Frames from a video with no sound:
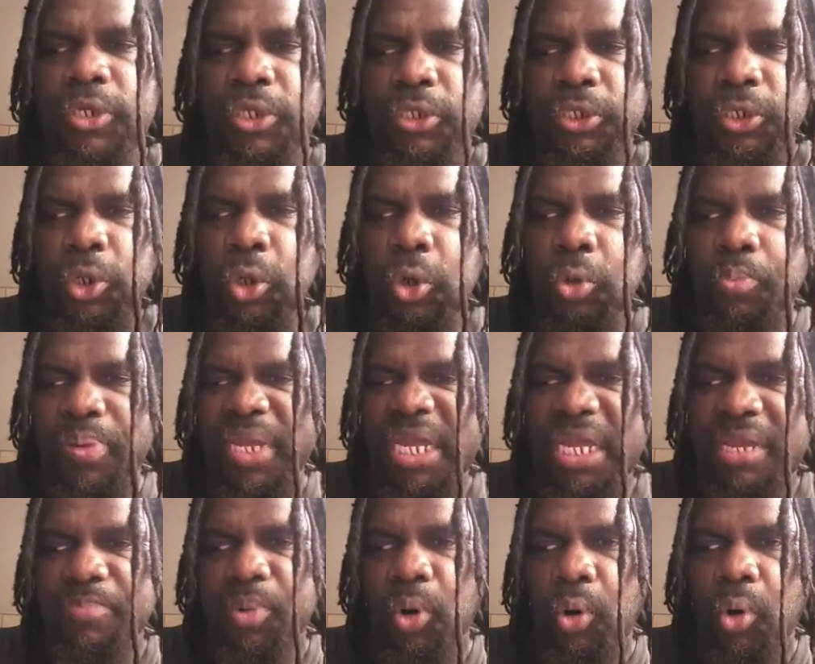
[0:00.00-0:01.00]
You
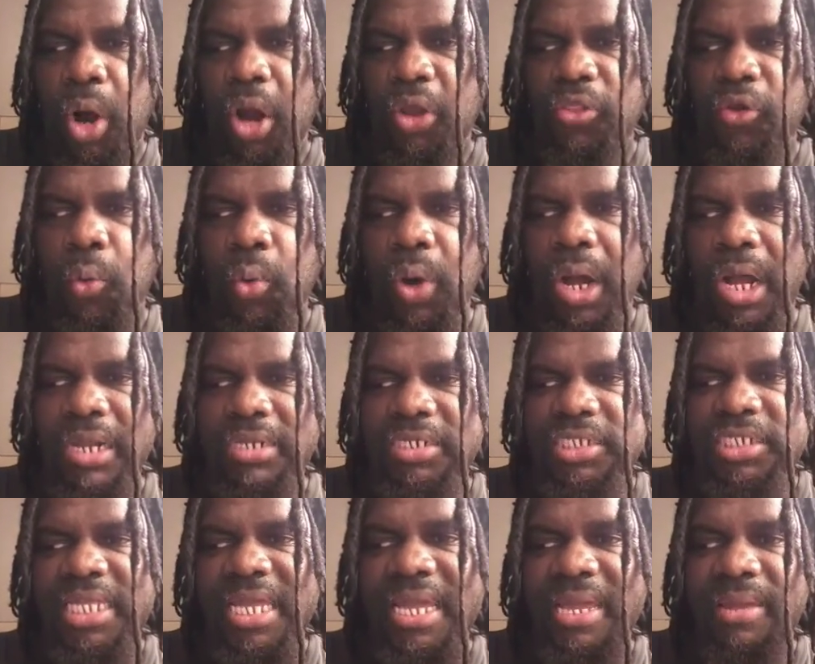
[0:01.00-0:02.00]
people are the
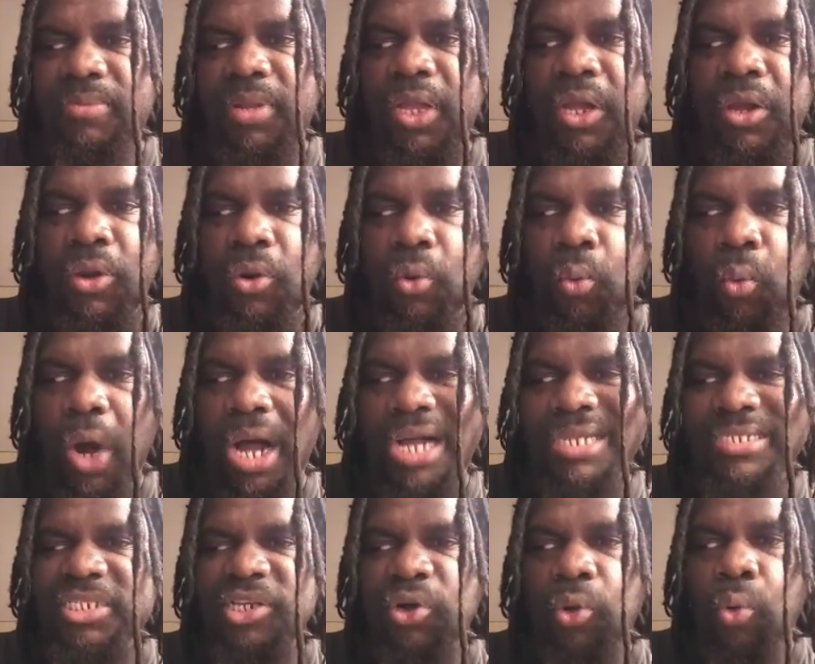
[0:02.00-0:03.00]
ones that
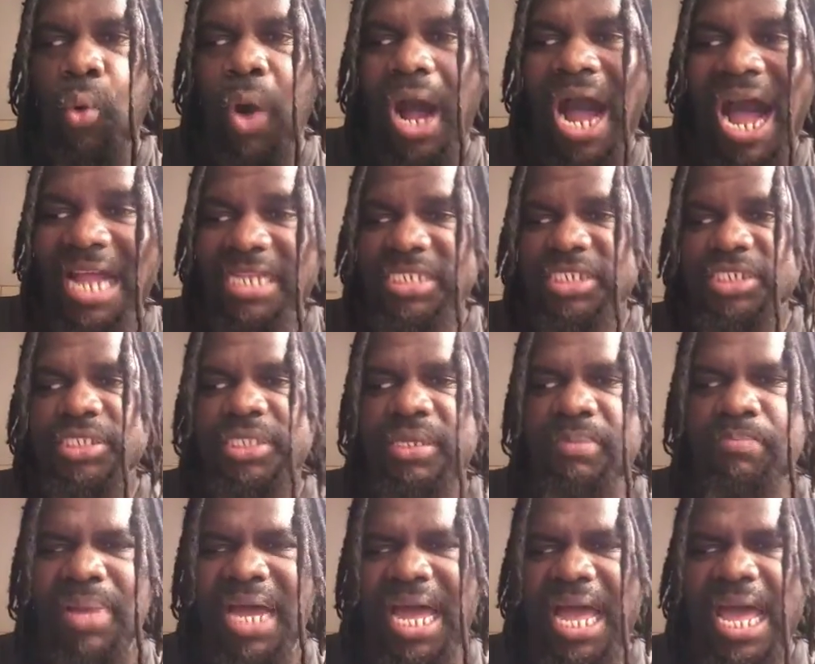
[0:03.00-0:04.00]
want to watch
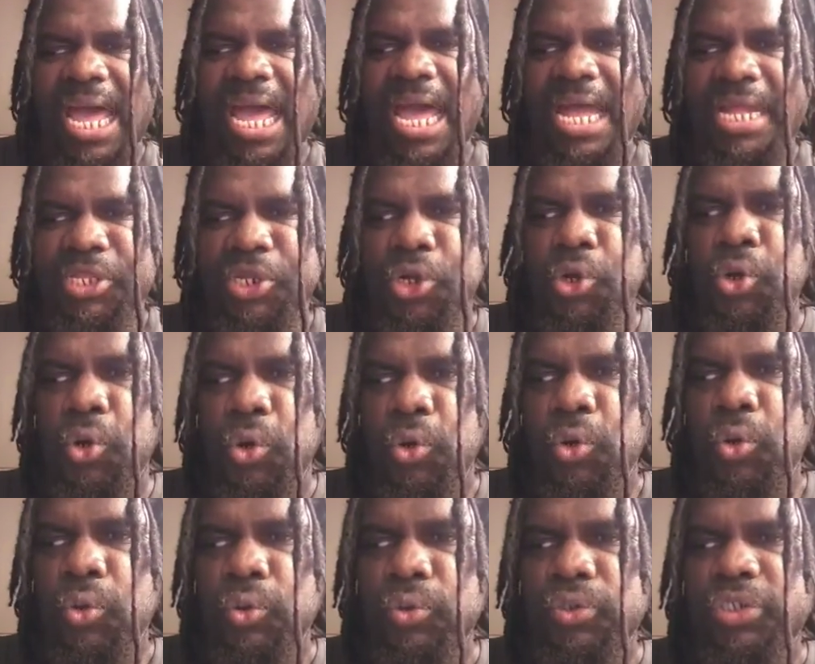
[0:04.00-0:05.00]
the bad
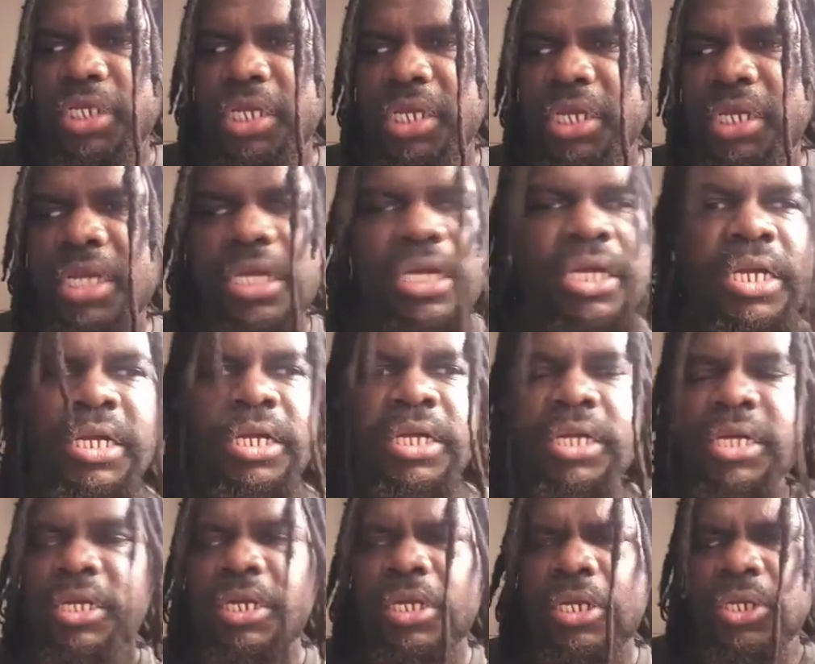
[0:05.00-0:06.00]
news.
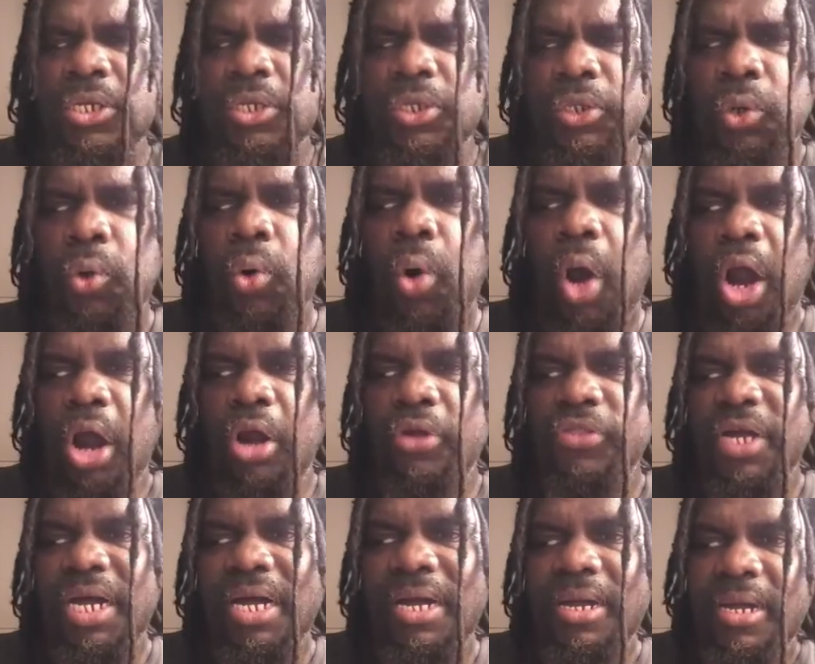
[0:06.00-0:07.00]
You
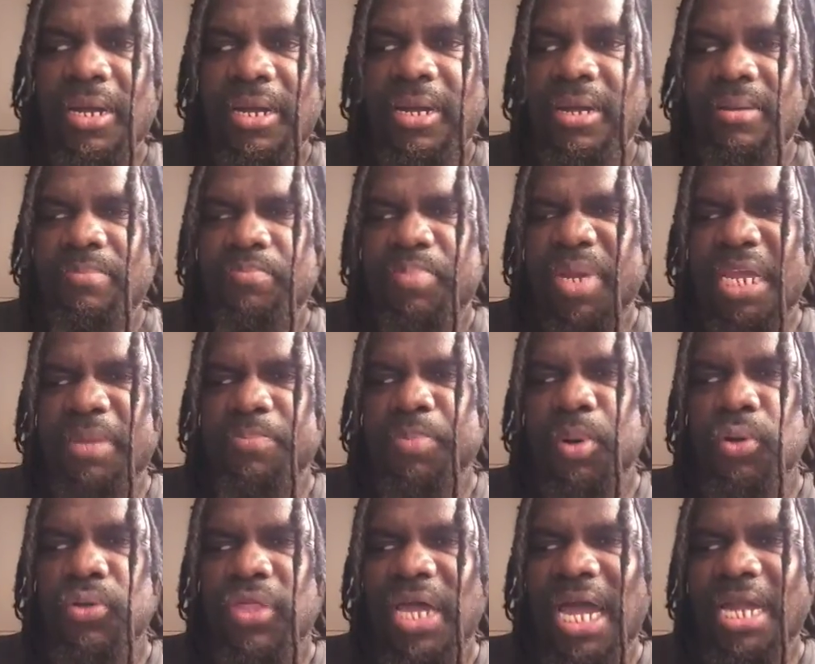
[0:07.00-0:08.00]
are the
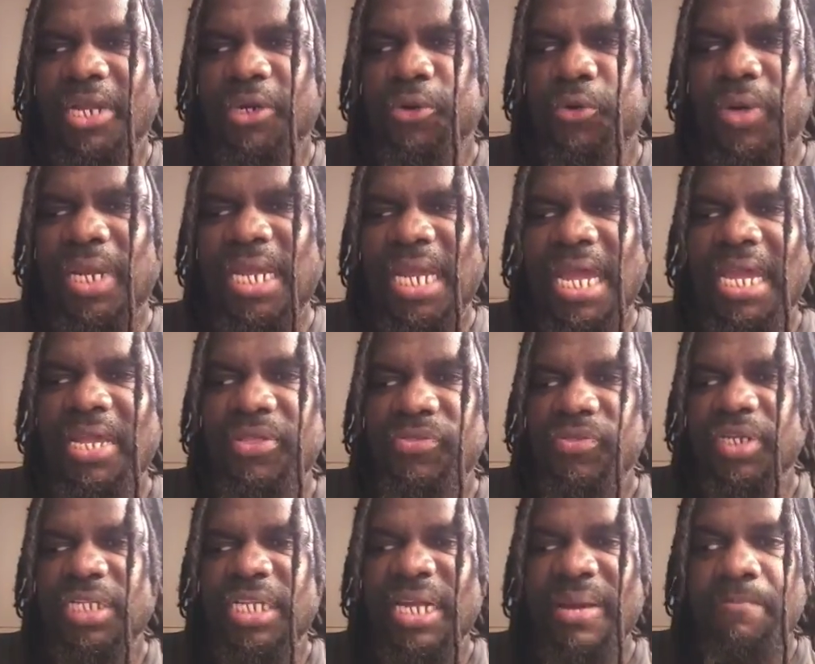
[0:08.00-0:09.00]
people that
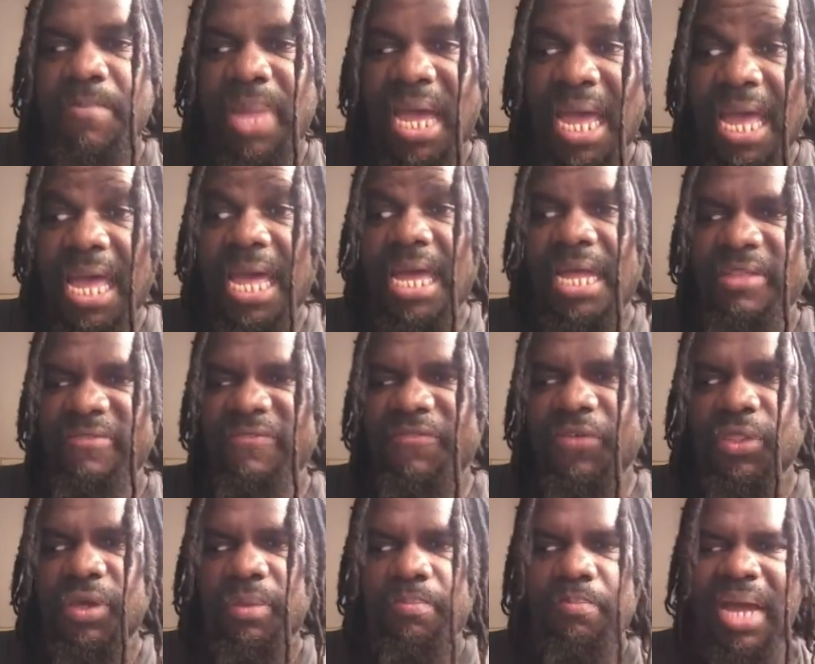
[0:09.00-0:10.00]
create the demand
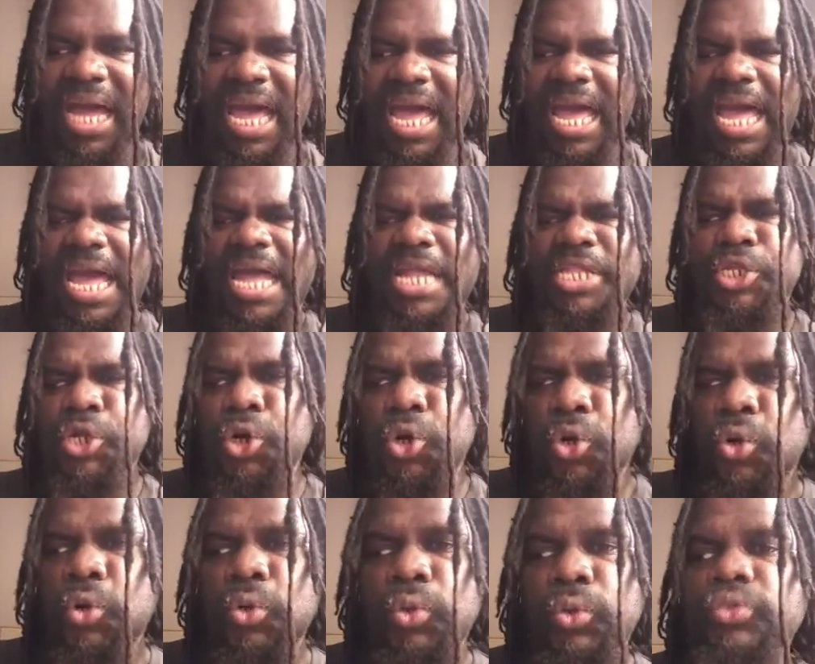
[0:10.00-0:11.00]
for the bad
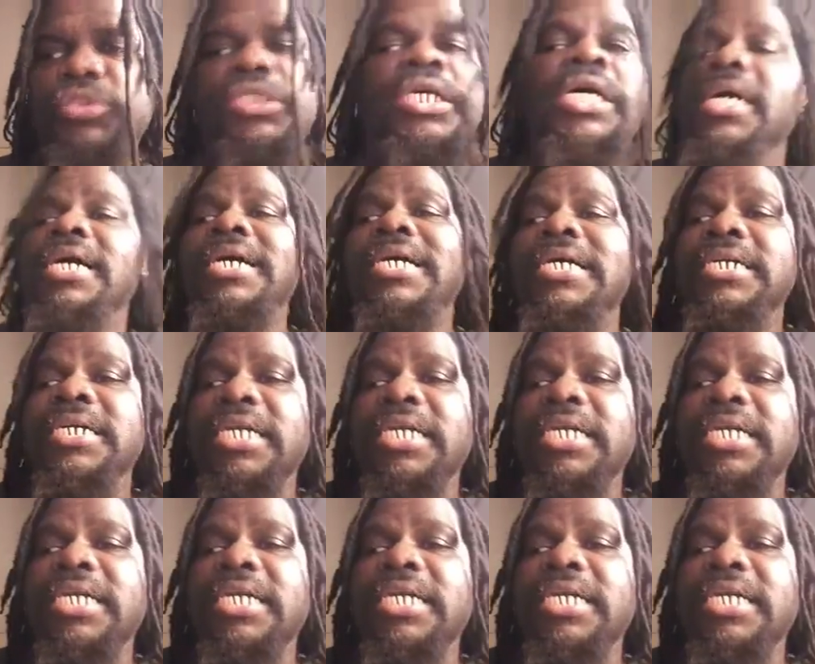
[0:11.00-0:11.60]
news.